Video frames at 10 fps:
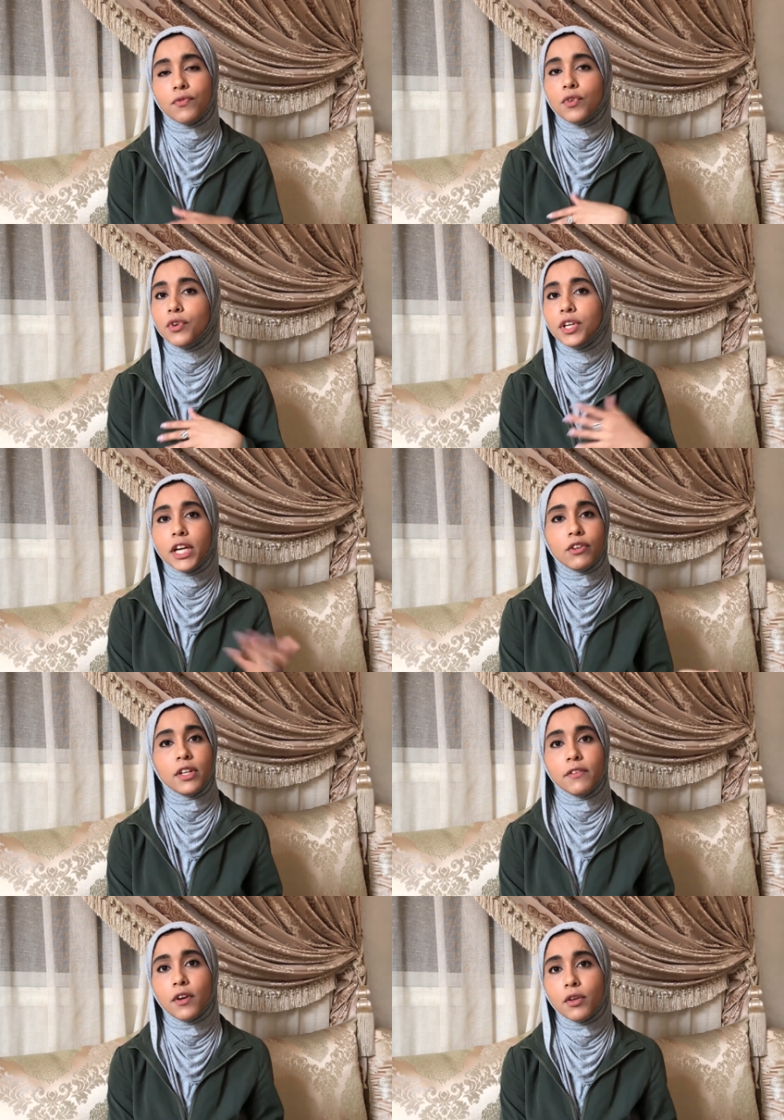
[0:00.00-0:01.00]
for
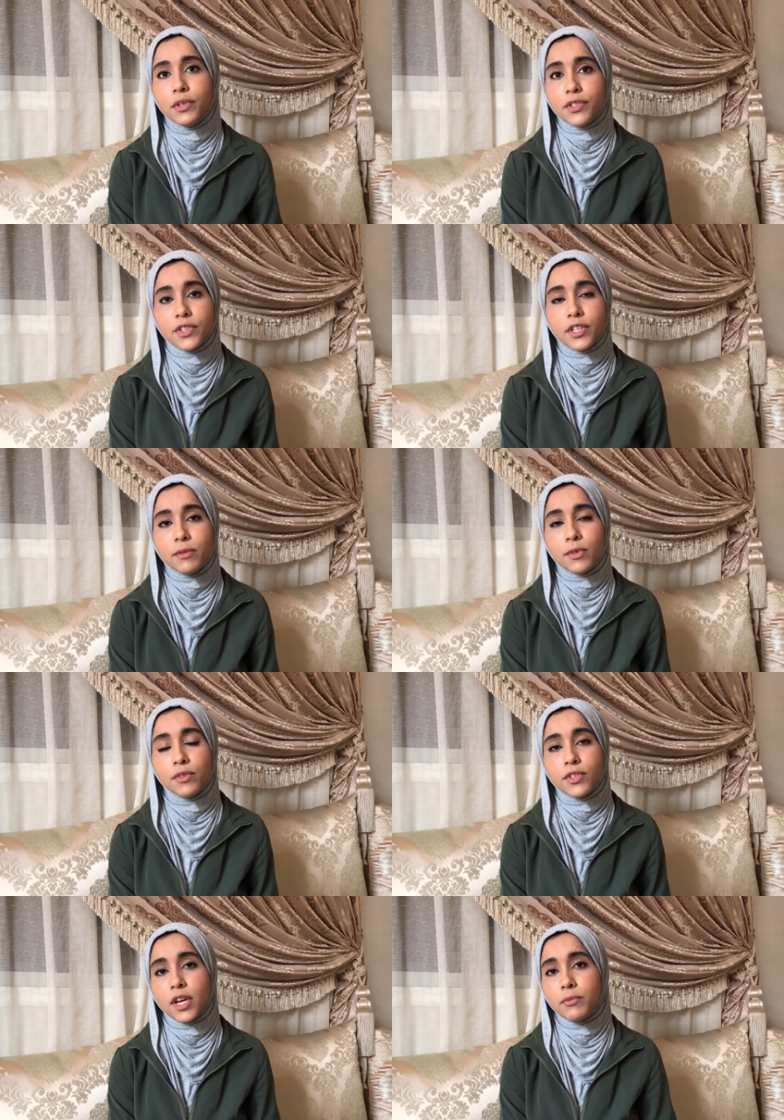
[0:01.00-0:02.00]
inherently following sustainable
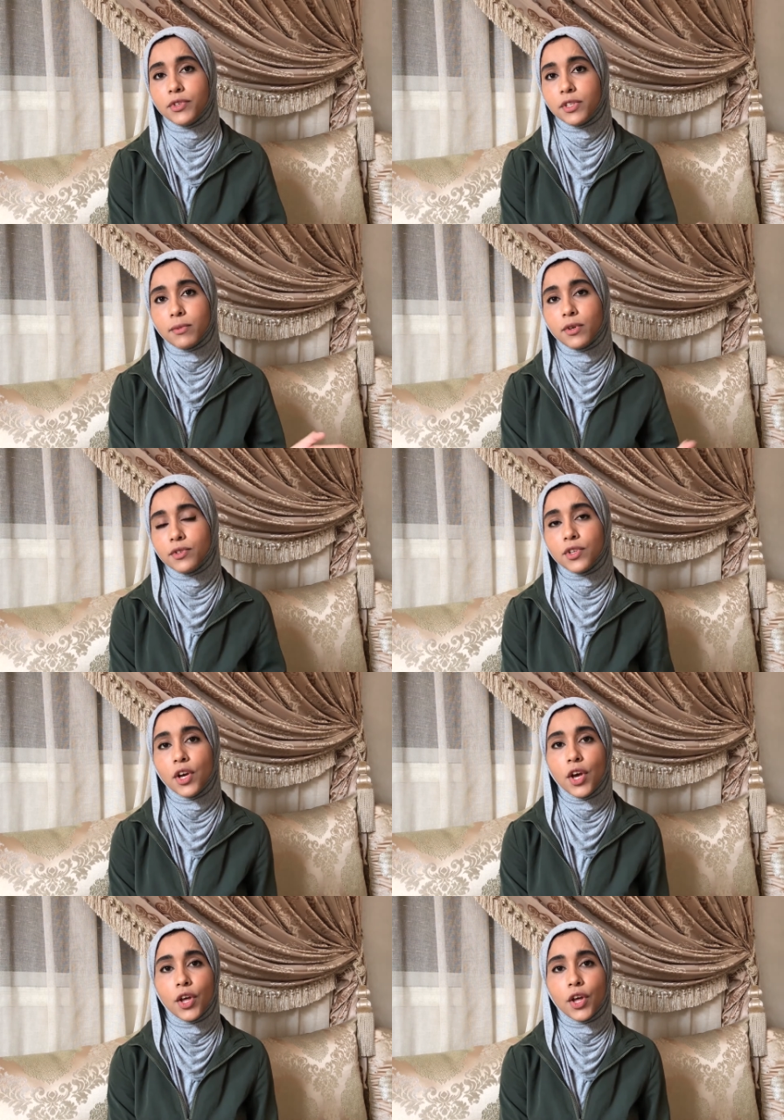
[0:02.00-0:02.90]
design principles